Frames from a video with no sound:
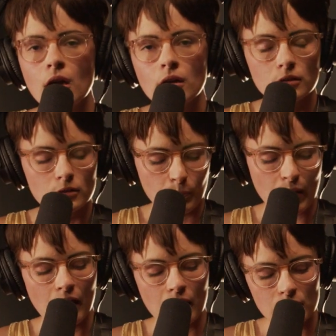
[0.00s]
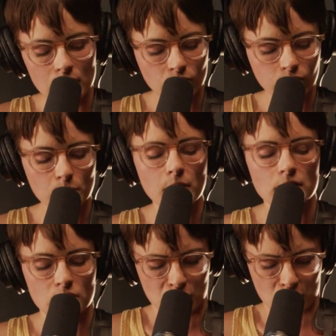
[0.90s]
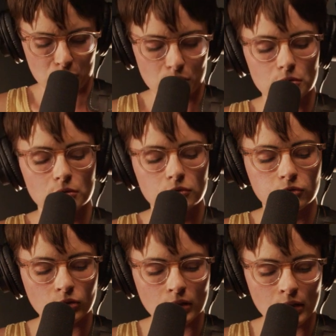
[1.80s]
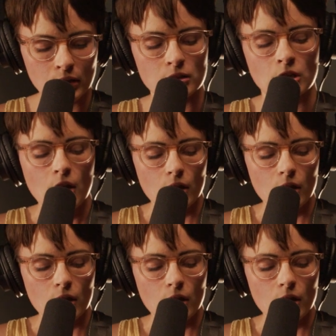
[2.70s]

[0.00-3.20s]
Who pays for my school fees?